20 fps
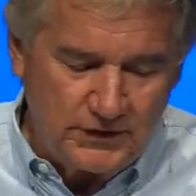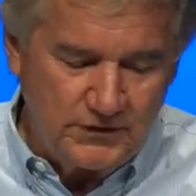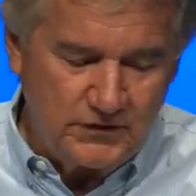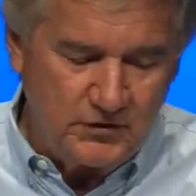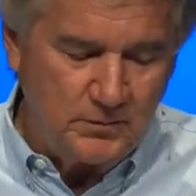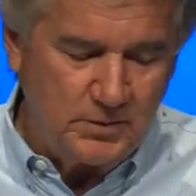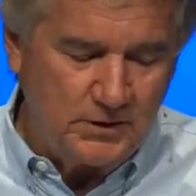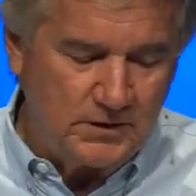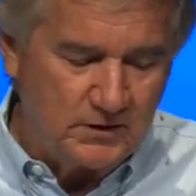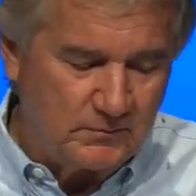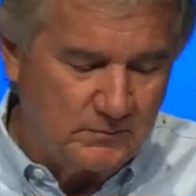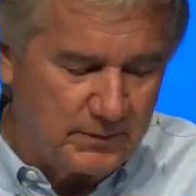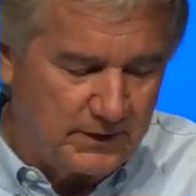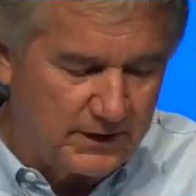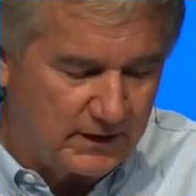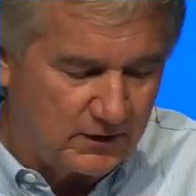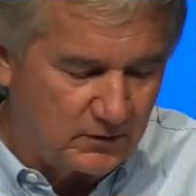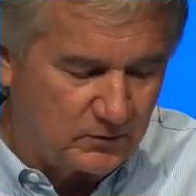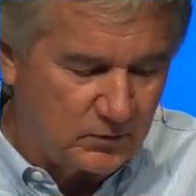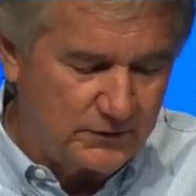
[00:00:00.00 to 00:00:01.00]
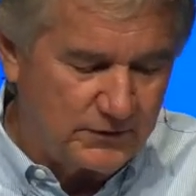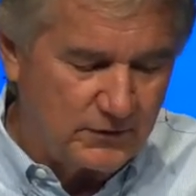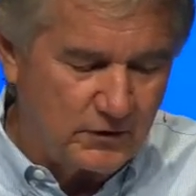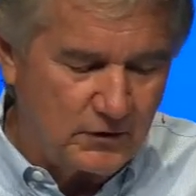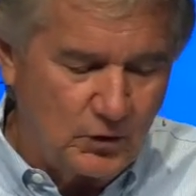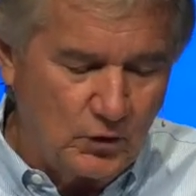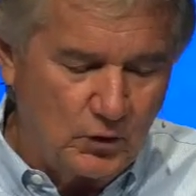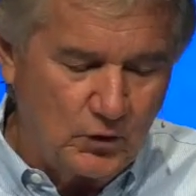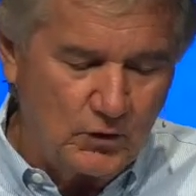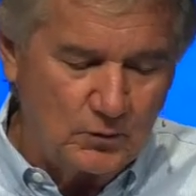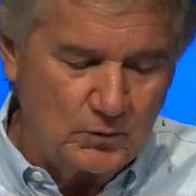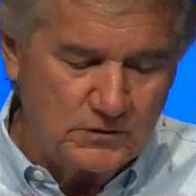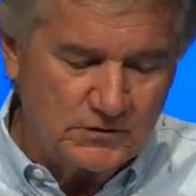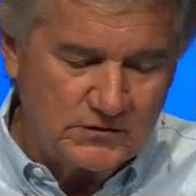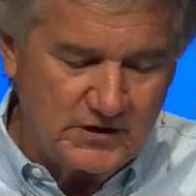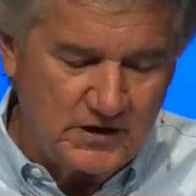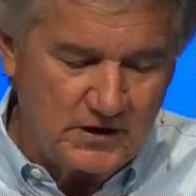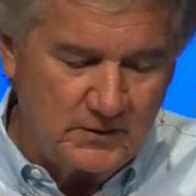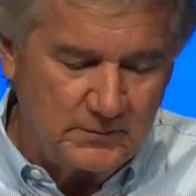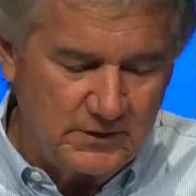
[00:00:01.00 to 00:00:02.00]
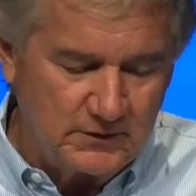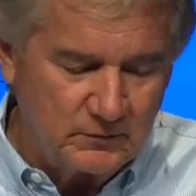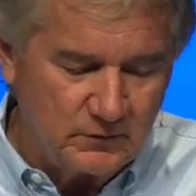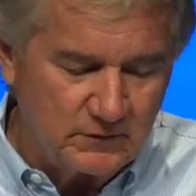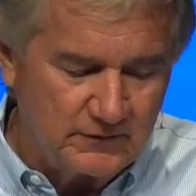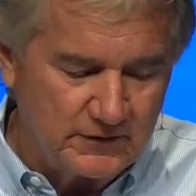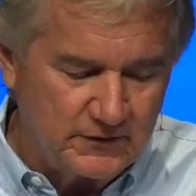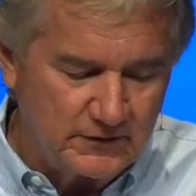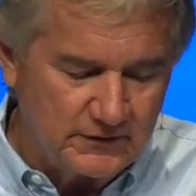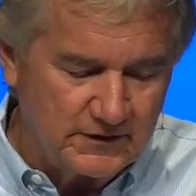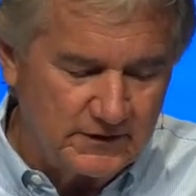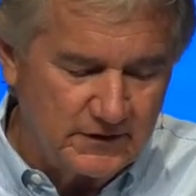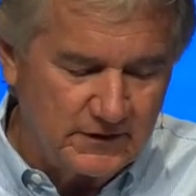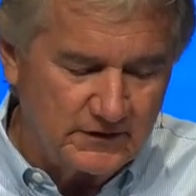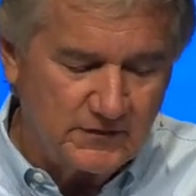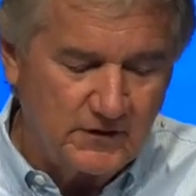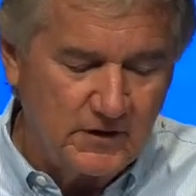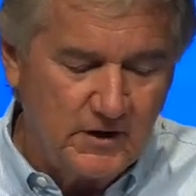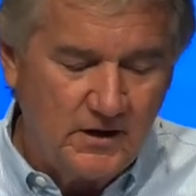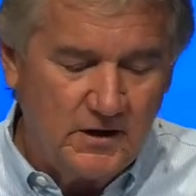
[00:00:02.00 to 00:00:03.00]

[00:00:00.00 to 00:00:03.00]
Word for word: to be compared with the glory which shall be revealed in us.